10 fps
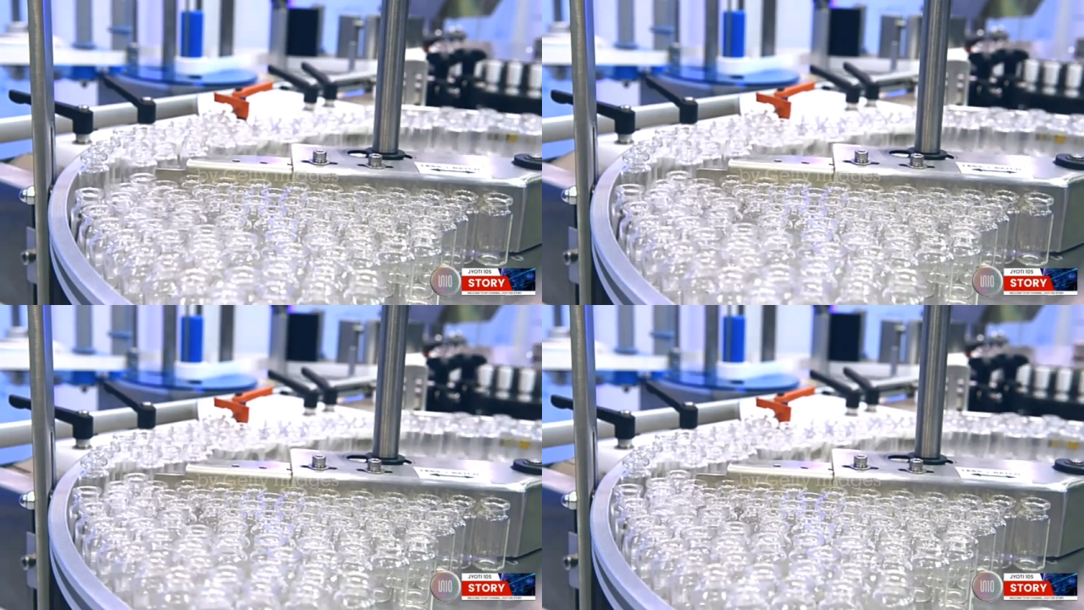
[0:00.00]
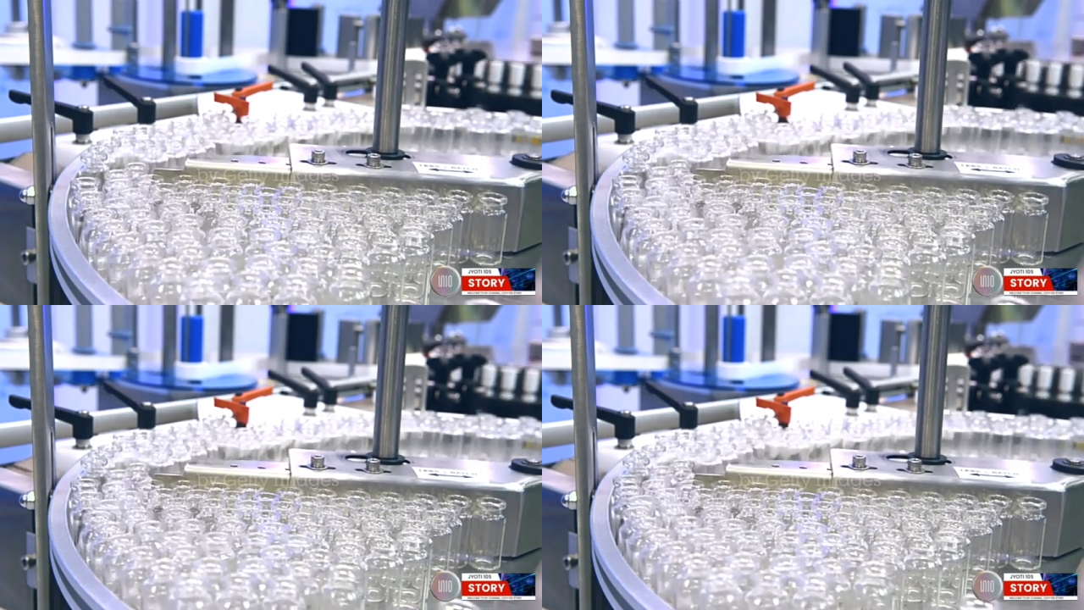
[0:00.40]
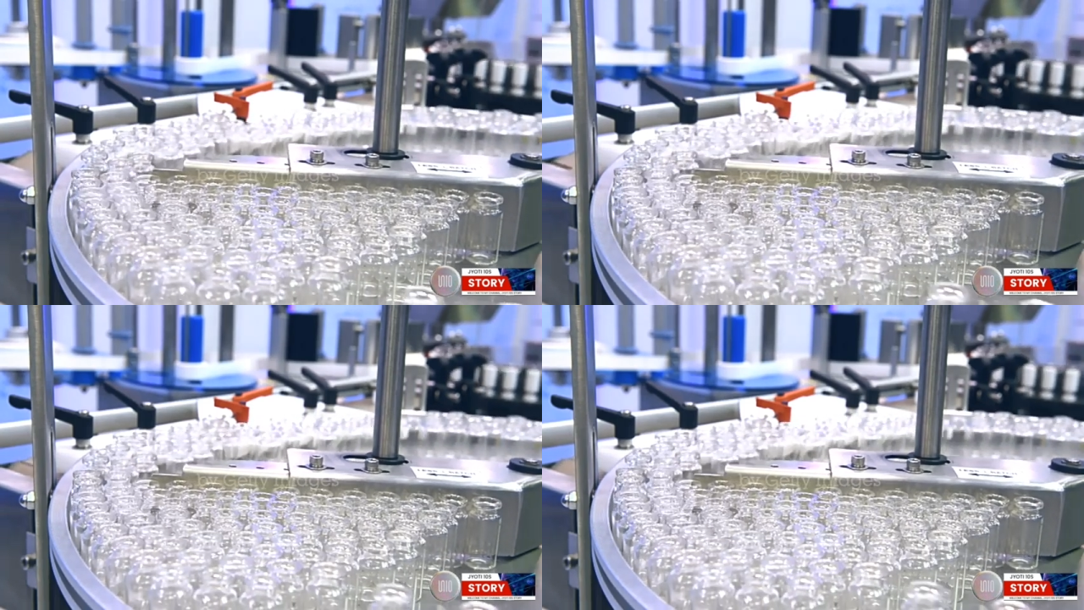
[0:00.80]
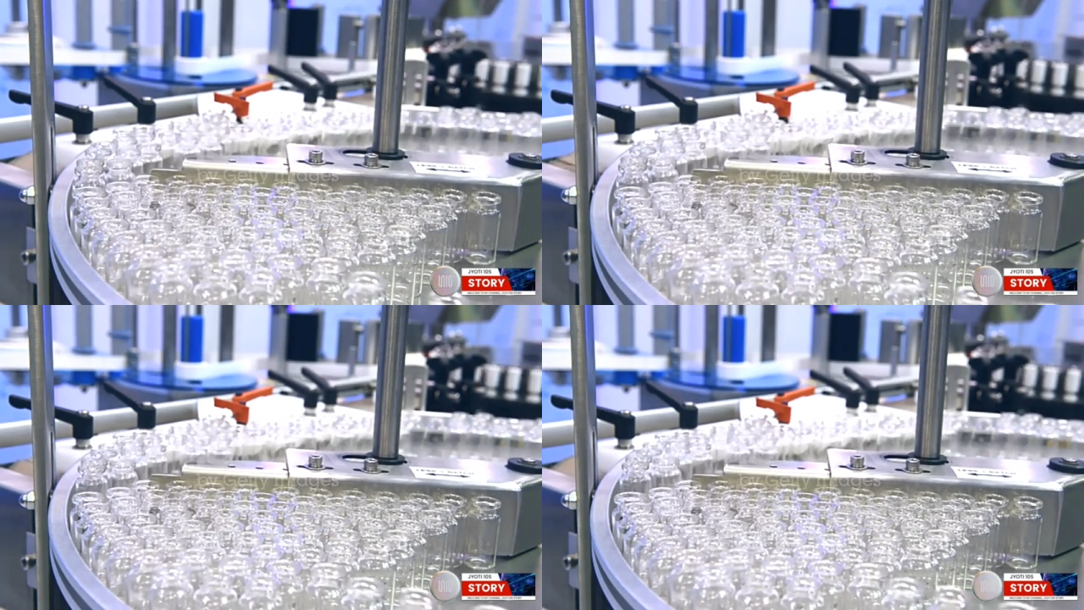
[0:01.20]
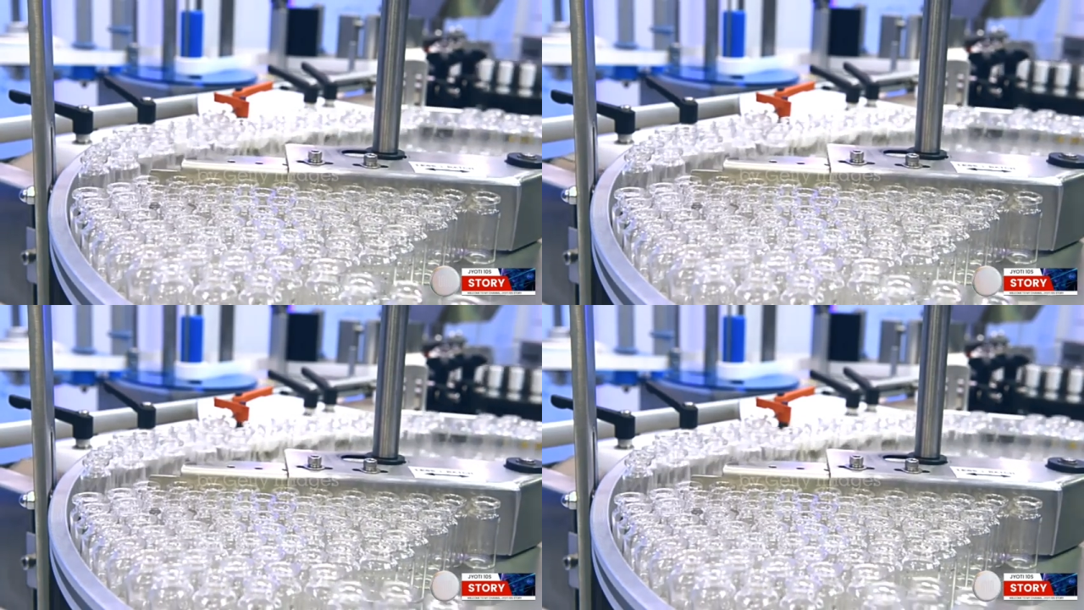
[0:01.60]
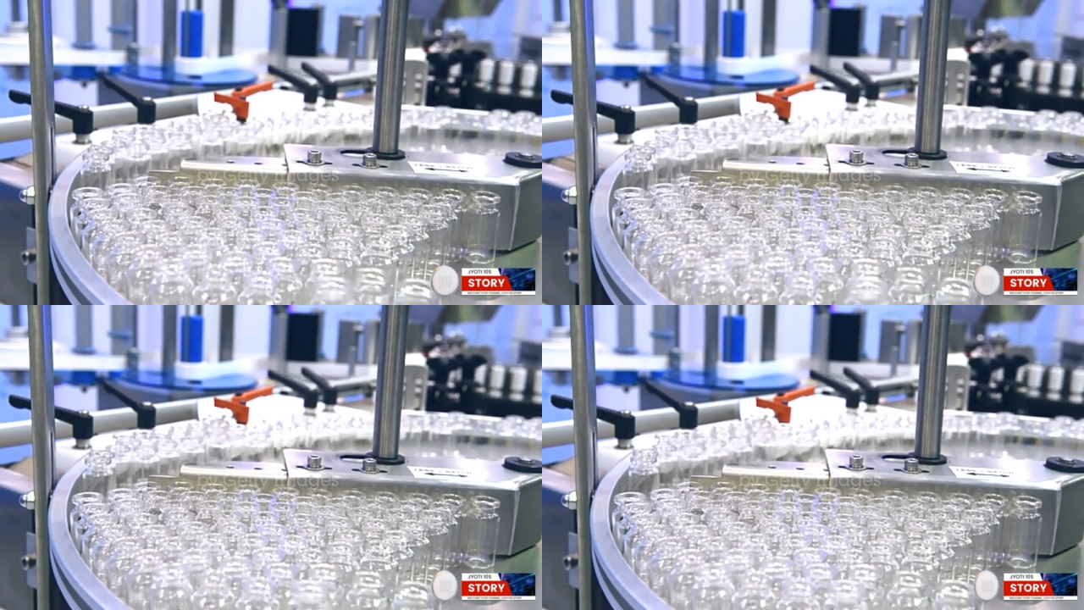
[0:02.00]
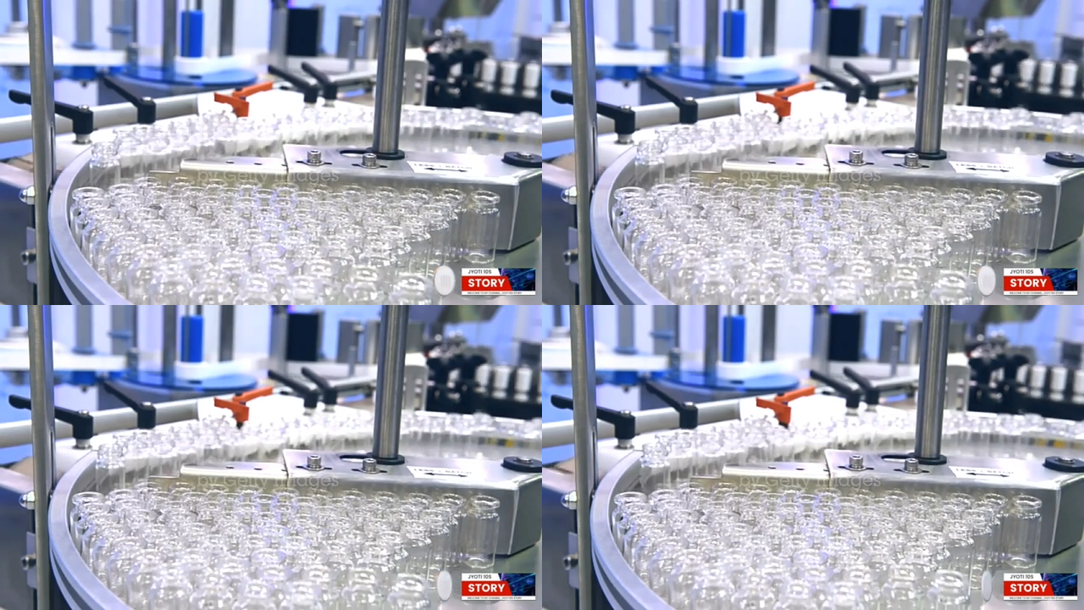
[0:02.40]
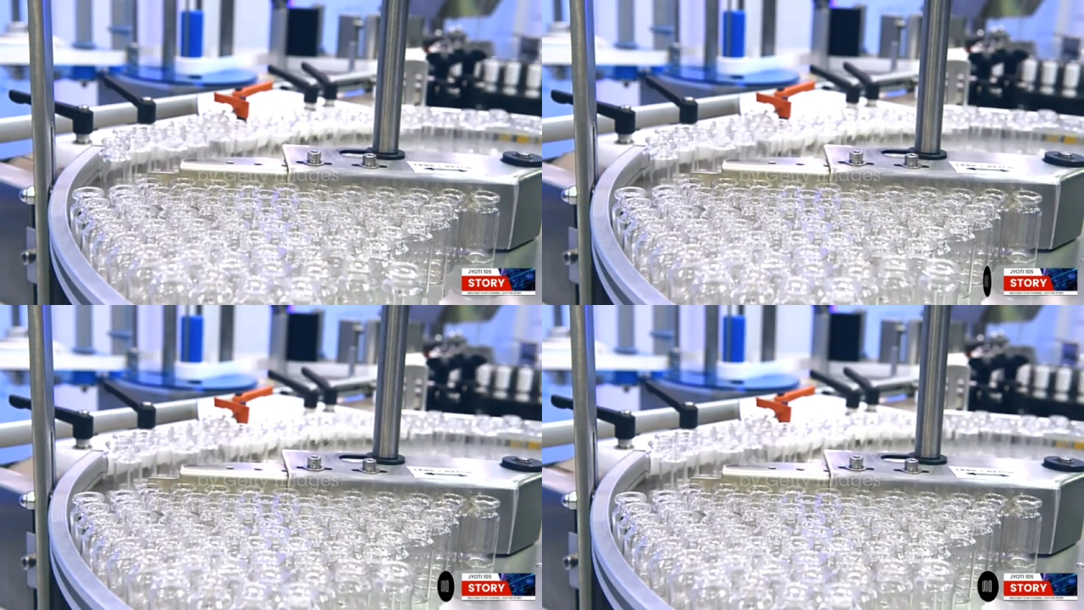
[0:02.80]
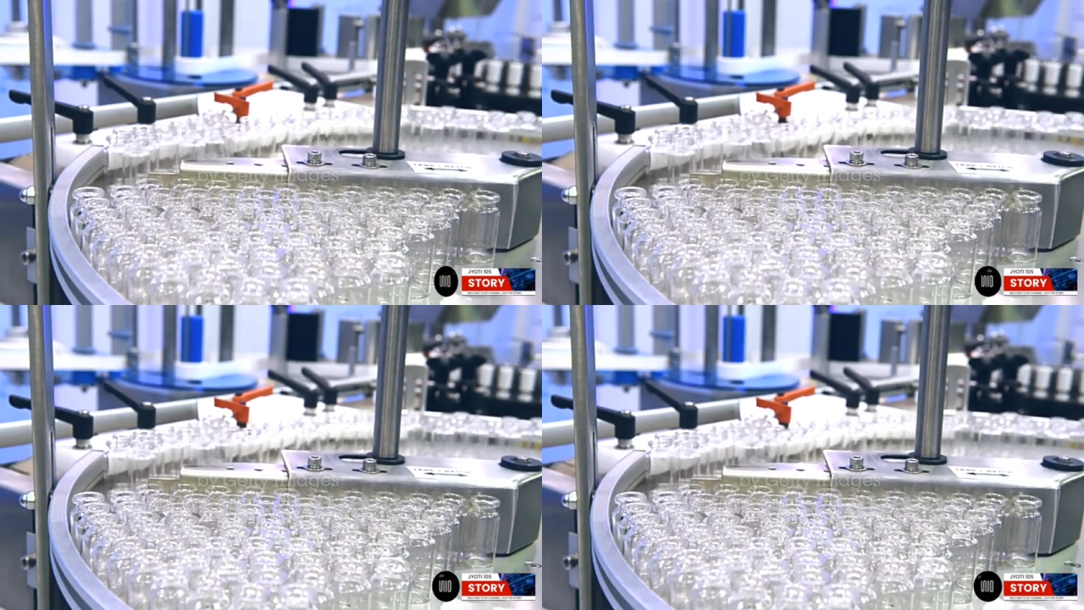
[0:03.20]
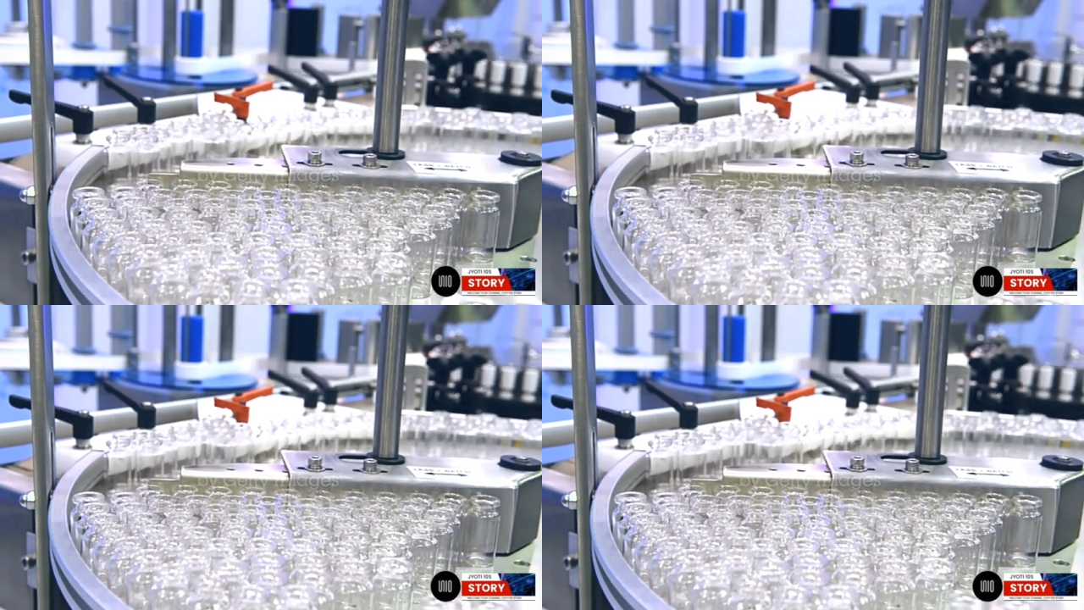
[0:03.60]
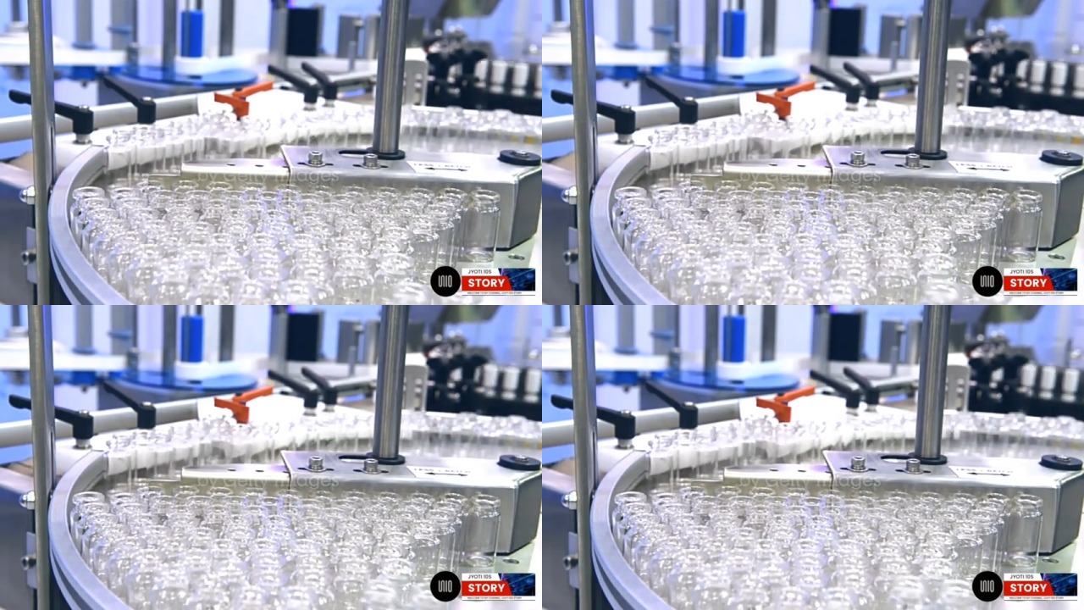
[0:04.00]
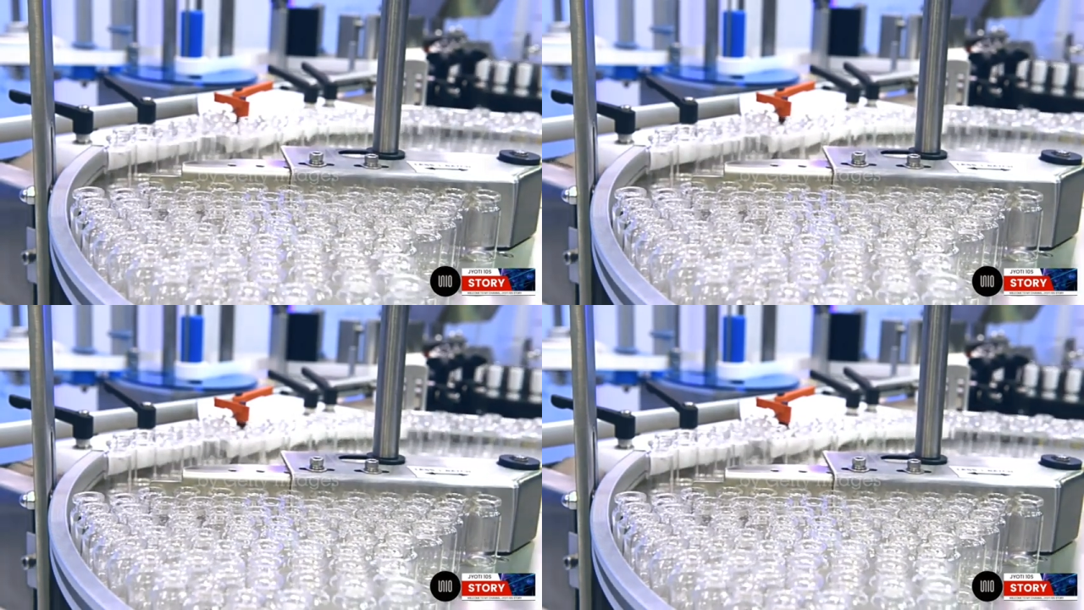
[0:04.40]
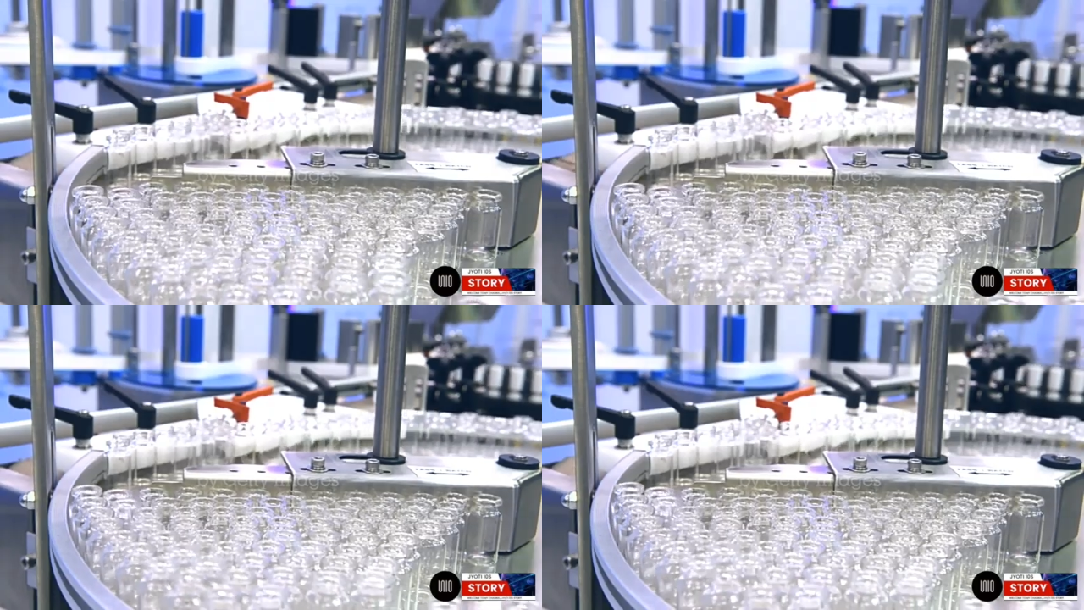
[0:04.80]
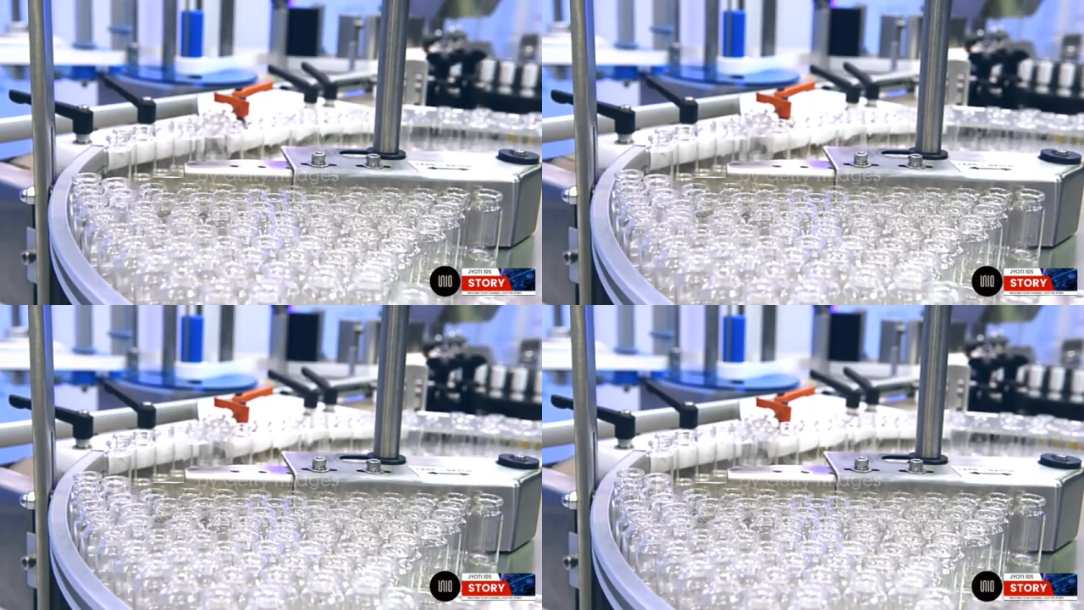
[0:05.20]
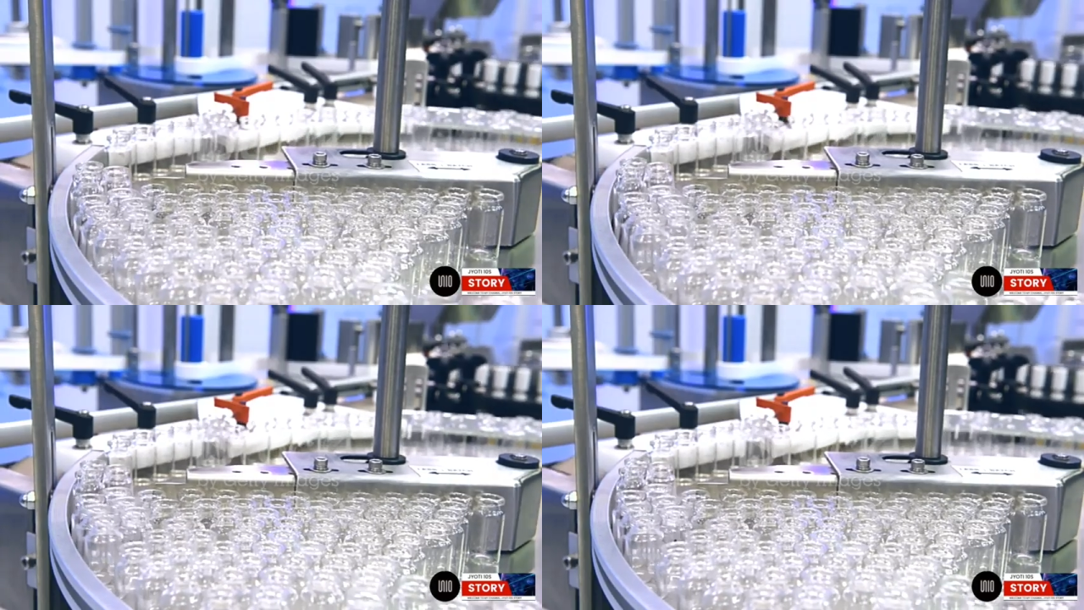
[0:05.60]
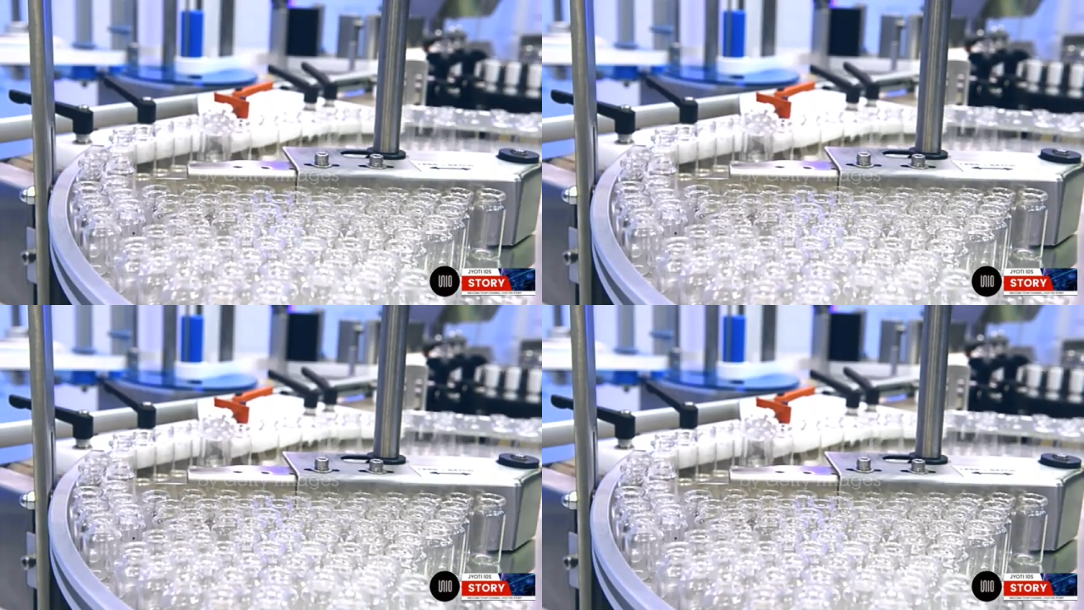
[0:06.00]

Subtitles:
[unreadable: no face in view]